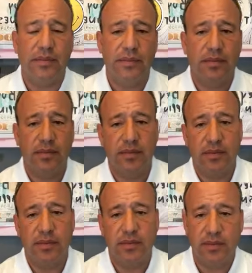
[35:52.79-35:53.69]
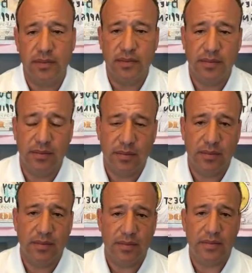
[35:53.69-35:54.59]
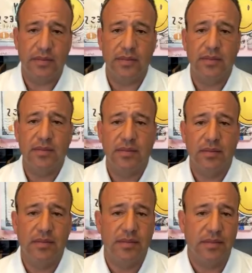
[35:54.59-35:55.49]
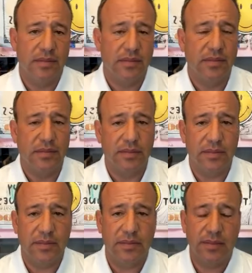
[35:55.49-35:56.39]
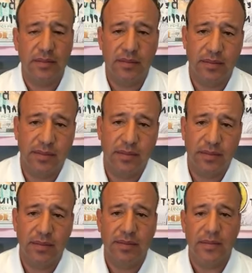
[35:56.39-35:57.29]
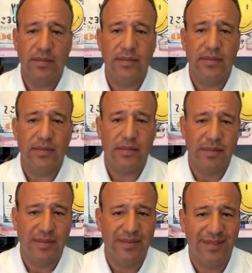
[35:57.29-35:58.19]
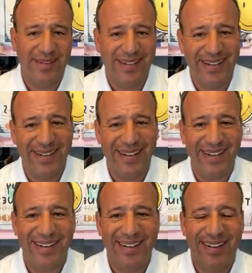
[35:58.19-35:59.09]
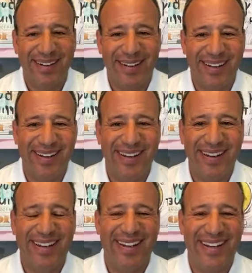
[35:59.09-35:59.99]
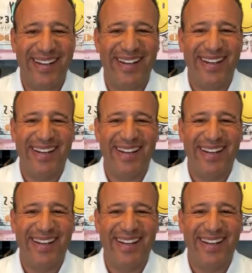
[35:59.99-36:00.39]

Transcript: (silent)